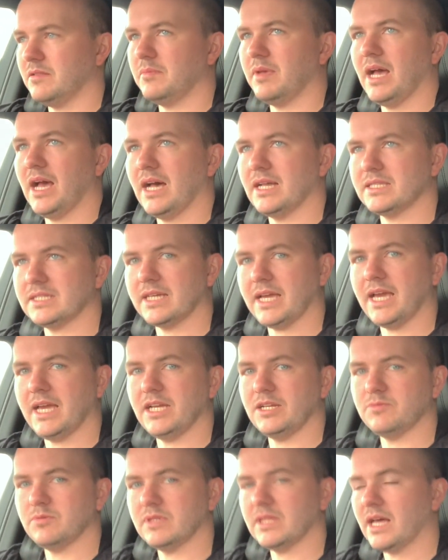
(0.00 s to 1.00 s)
hard to
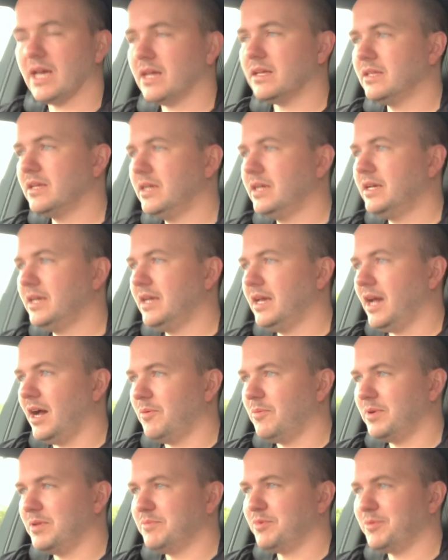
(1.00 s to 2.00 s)
gauge with that. But
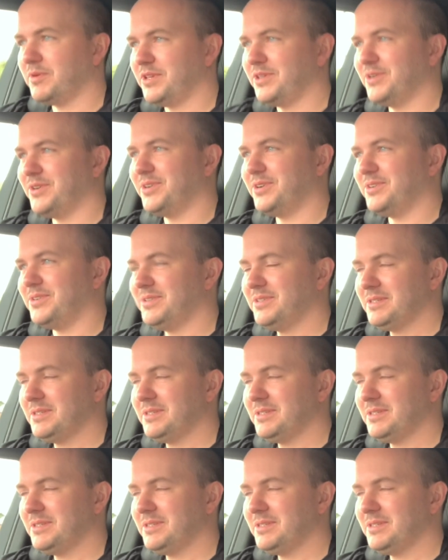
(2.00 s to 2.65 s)
when you're